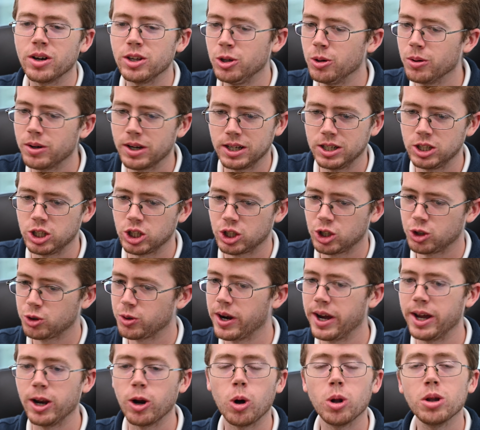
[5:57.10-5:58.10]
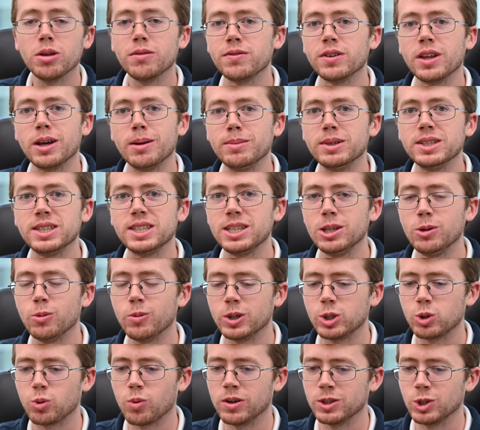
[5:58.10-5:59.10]
you can just train all of them and see
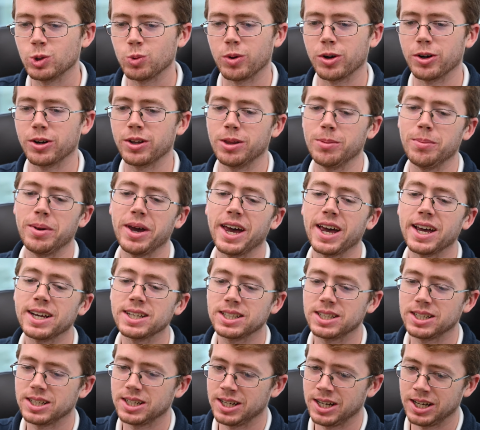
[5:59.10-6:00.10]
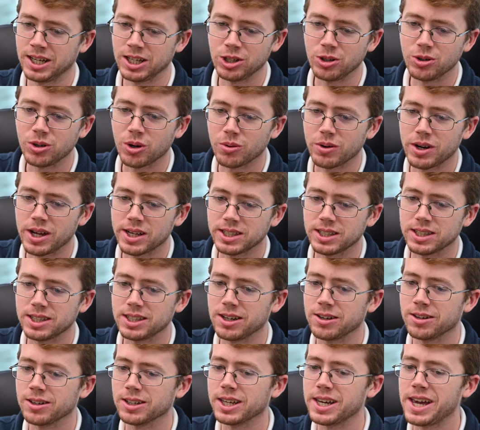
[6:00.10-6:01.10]
which ones work the best. You don't
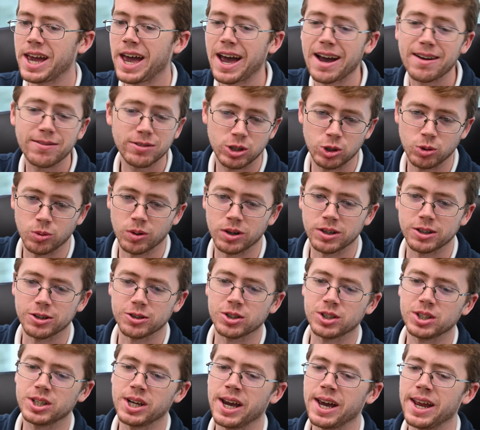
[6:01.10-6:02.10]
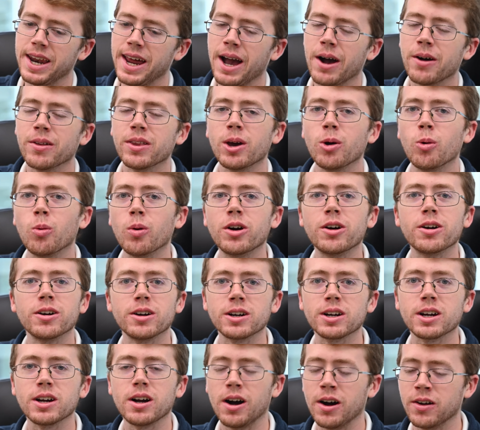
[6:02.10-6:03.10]
necessarily have to understand how they
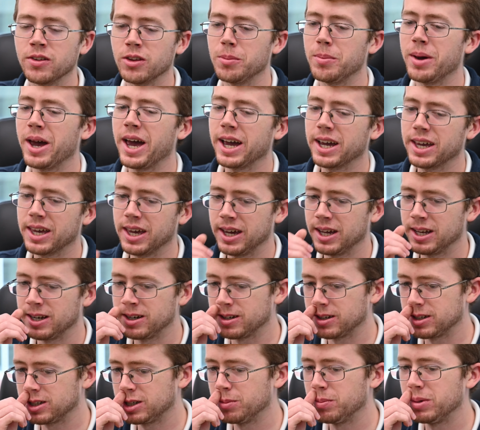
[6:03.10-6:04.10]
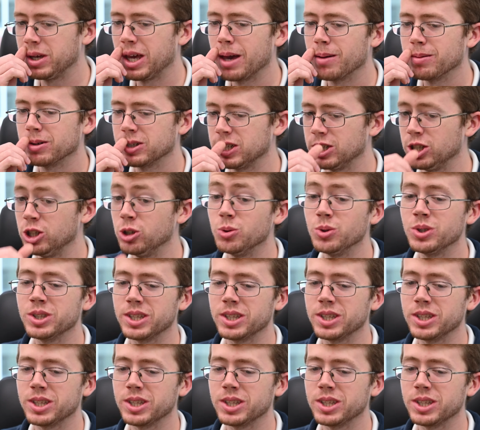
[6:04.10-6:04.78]
work on the back end to be able to use